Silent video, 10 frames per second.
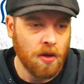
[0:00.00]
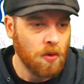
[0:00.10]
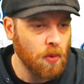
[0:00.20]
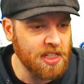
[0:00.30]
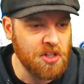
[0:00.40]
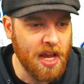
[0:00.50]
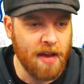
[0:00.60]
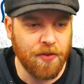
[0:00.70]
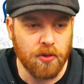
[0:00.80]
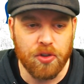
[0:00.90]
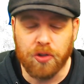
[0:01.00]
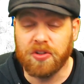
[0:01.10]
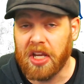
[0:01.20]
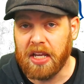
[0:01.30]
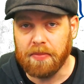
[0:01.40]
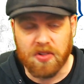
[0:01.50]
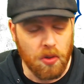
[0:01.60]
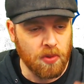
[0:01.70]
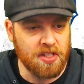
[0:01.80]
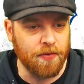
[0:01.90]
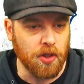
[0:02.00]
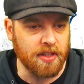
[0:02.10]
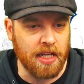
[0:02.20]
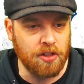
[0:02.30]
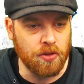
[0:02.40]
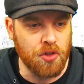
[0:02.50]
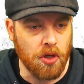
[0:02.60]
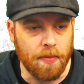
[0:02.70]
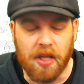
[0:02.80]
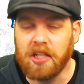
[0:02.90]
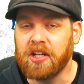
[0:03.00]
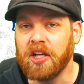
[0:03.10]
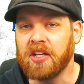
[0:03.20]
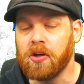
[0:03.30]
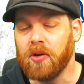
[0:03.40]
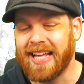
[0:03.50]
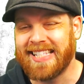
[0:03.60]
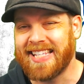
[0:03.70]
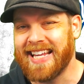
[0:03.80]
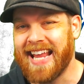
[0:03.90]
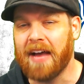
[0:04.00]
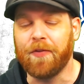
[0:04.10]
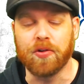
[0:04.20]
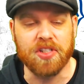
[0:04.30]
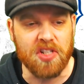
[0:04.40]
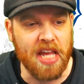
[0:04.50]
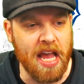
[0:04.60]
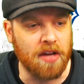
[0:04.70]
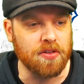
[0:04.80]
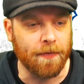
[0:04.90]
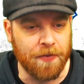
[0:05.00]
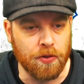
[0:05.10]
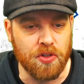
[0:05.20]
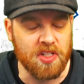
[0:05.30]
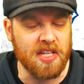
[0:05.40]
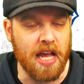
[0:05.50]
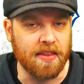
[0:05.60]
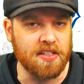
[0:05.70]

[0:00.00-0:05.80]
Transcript: Once you have your new team, so once you've got that new job, you're going to go and send out for a scout future star.